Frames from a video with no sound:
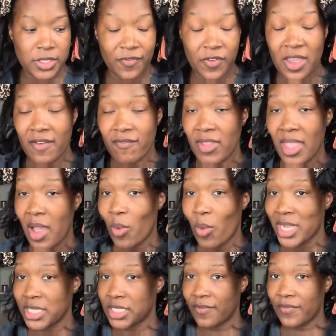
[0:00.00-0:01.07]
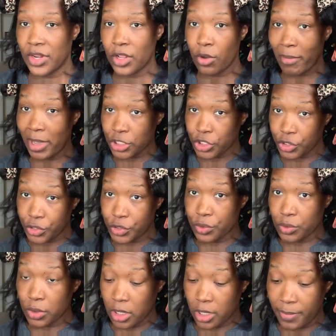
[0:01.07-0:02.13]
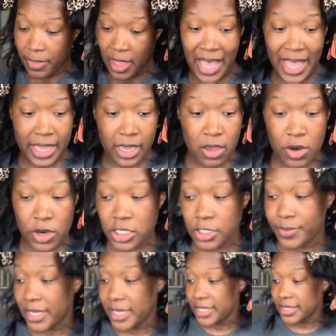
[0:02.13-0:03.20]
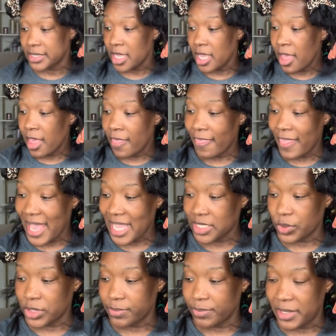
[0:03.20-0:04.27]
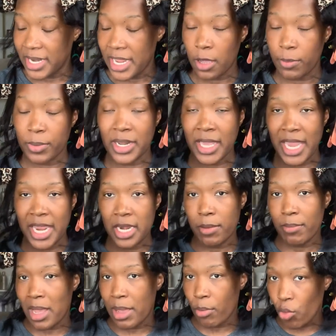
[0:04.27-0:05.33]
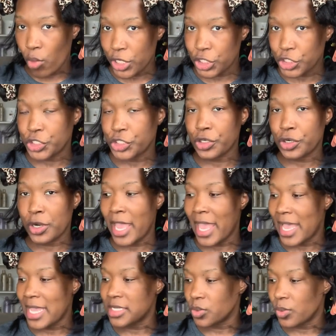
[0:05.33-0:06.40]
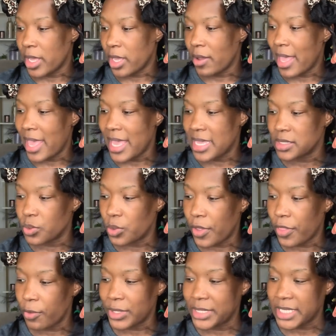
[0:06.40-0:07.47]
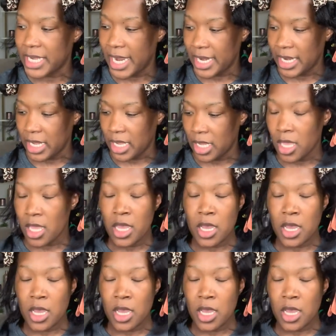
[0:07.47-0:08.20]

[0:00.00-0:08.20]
If you have not watched that video, make sure you look up the iCards because that's what's been helping aid in my moisture as well as with retaining